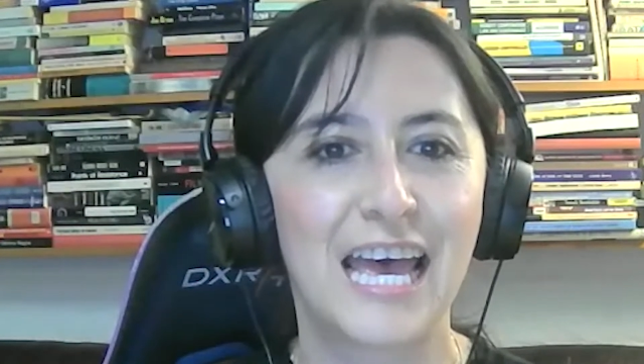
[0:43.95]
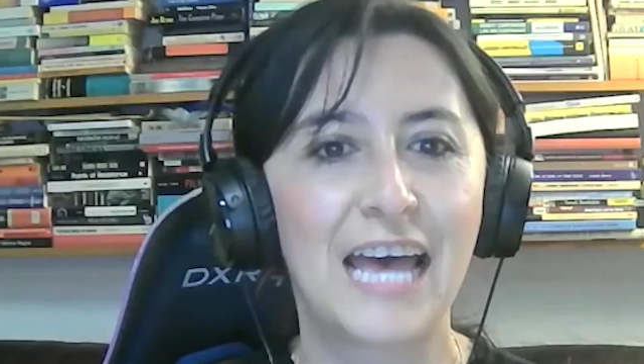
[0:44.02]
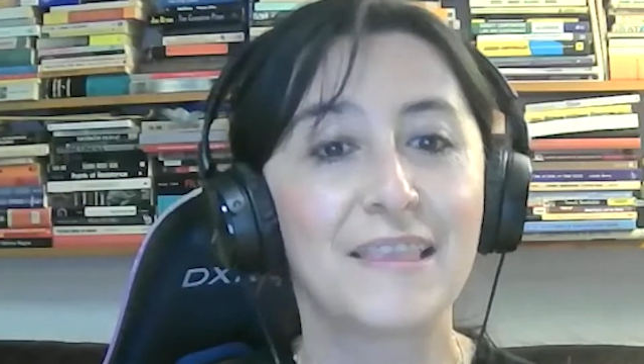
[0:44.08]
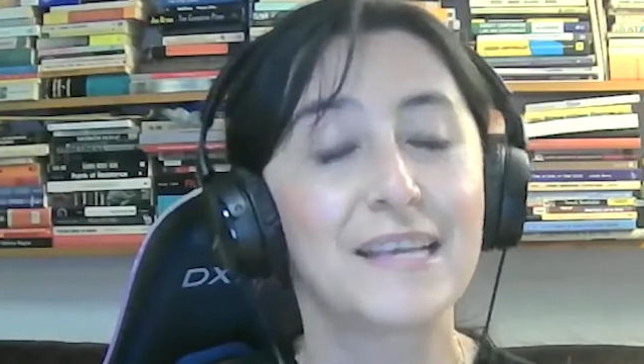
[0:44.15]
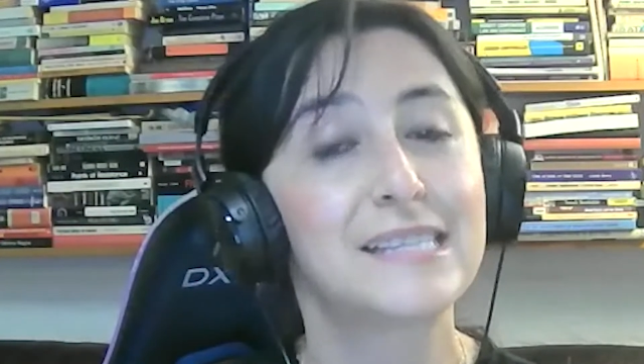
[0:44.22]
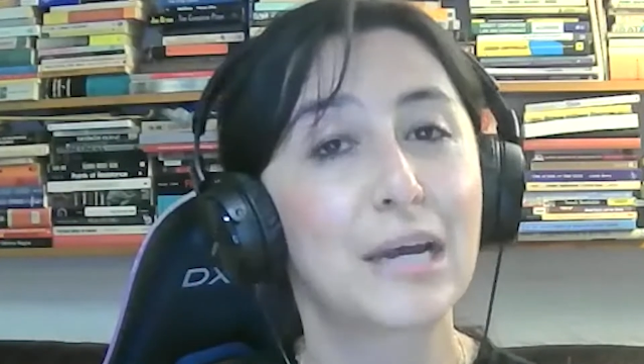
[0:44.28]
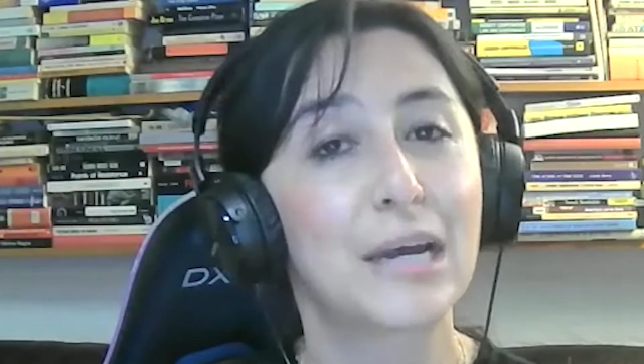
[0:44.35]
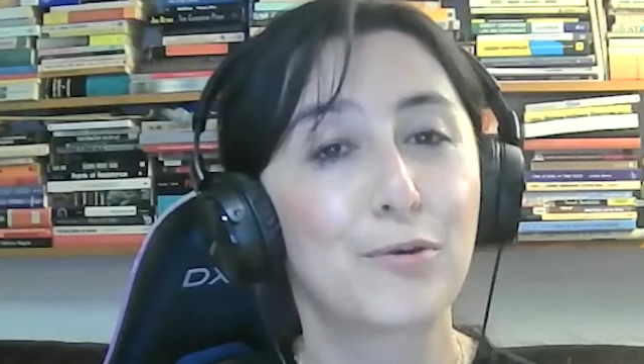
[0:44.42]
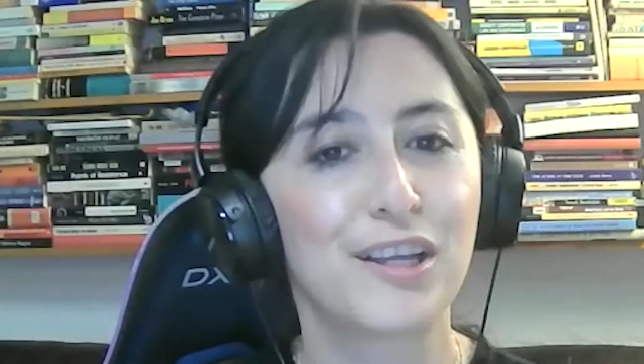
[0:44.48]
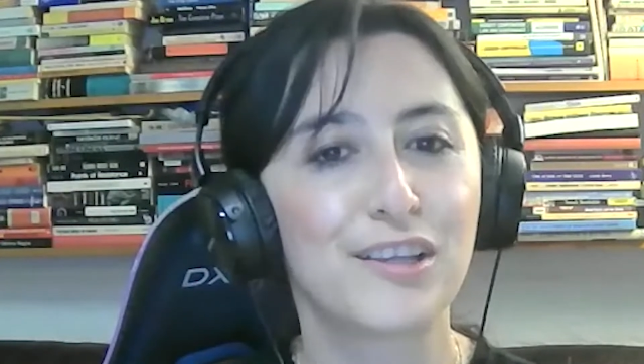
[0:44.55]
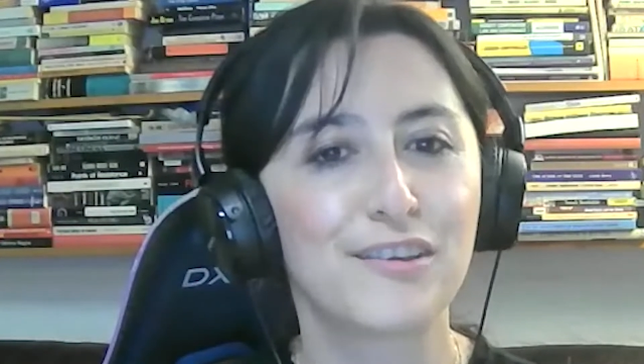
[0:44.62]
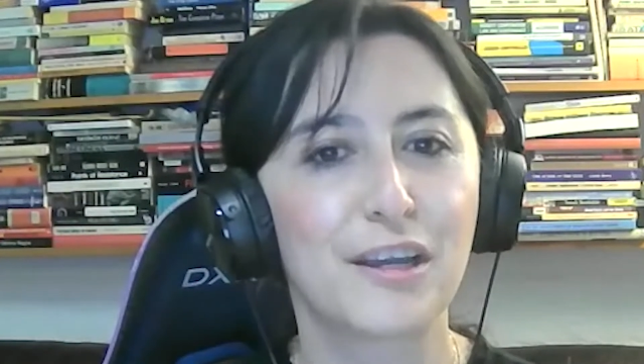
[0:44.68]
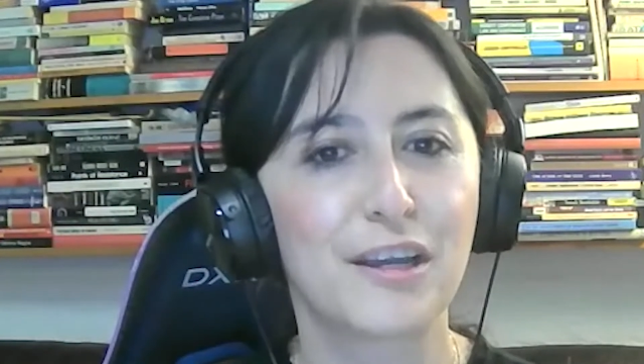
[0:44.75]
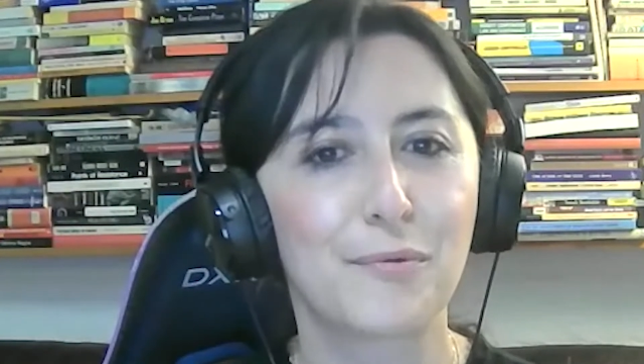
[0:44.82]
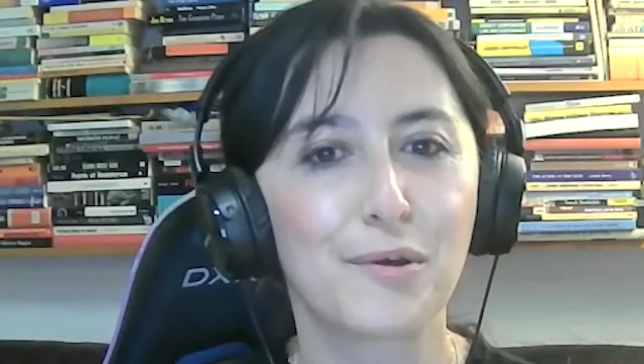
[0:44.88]
And as our
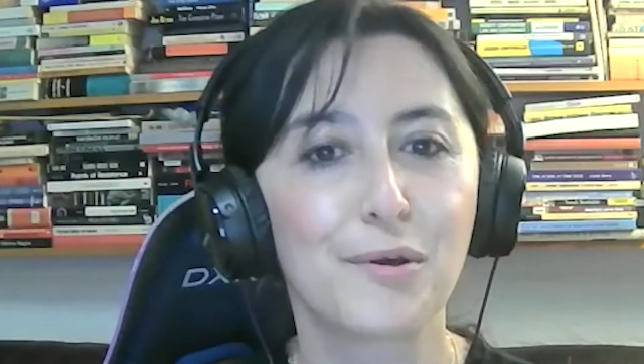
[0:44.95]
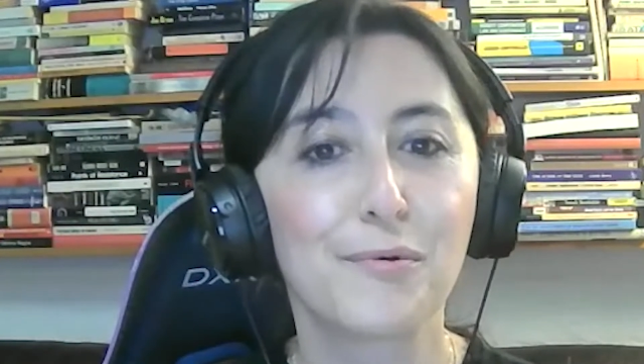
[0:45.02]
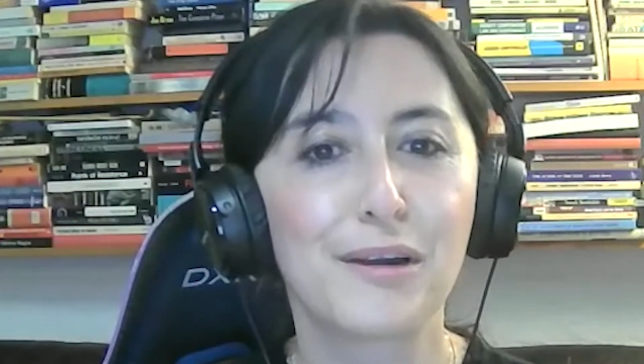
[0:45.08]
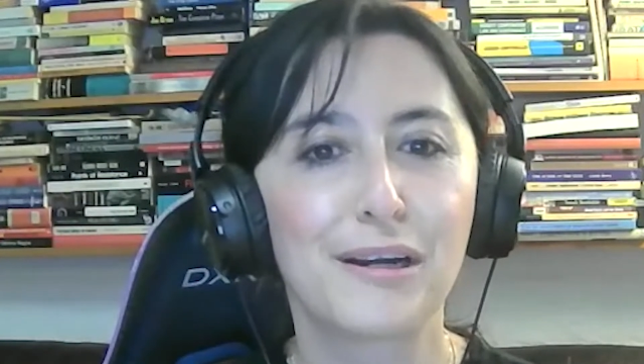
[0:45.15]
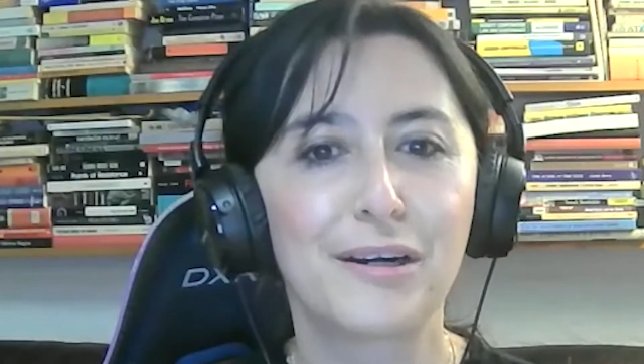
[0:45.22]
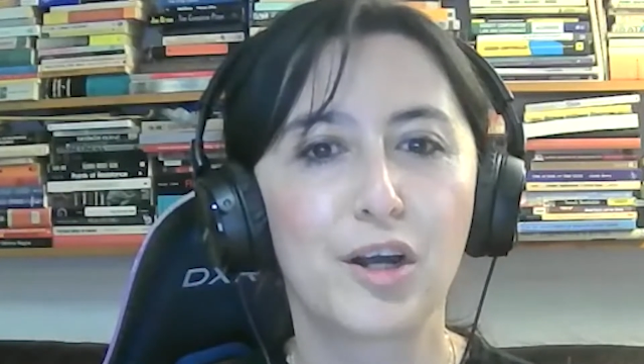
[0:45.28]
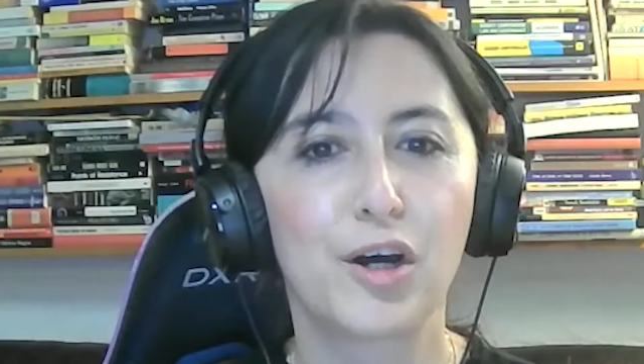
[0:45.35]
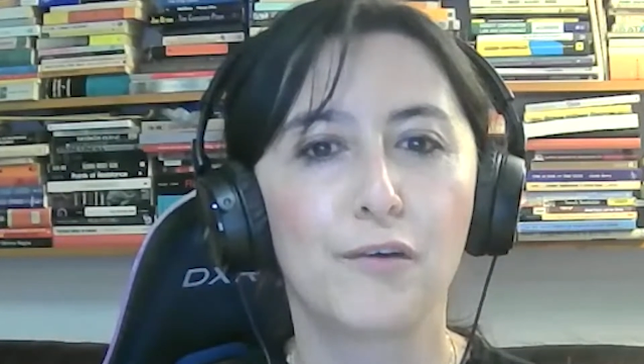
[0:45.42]
interviewer